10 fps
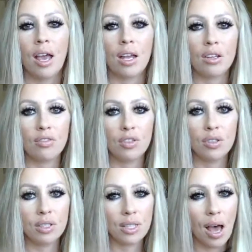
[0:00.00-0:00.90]
And if you
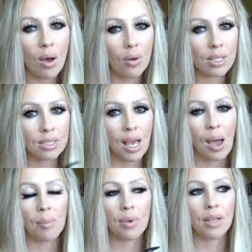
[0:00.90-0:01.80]
allow it to
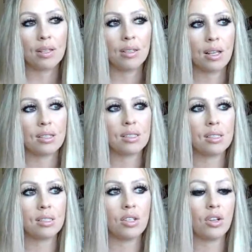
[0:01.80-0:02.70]
happen,
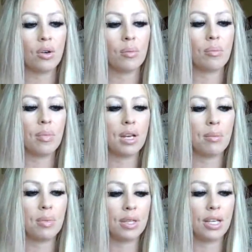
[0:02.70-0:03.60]
that's, you know,
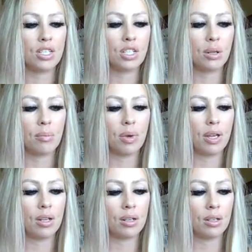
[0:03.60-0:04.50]
manipulation.
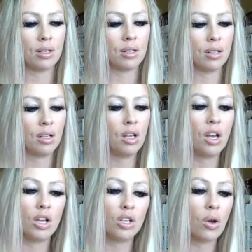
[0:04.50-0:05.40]
But
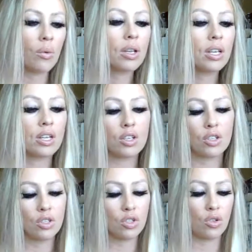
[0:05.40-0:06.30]
no one can
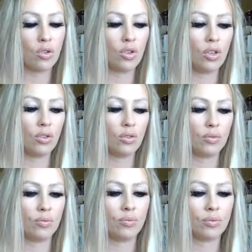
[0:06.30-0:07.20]
control you.
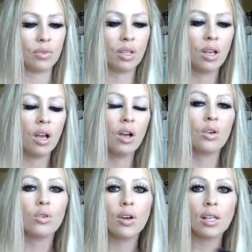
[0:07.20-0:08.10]

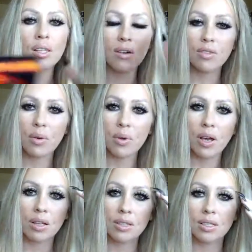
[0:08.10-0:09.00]
Ooh, I love that we
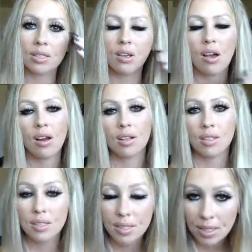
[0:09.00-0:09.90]
got this card
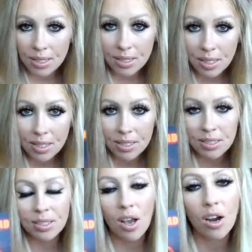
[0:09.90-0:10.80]
because this
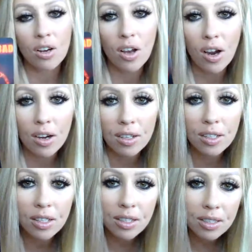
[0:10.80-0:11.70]
is our card.
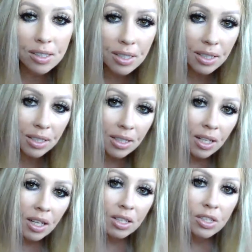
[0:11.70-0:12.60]
Look, see
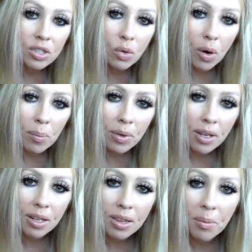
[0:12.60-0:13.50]
the
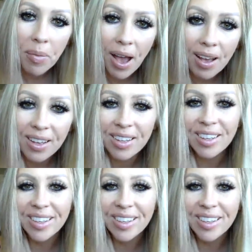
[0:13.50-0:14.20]
scorpion in the back?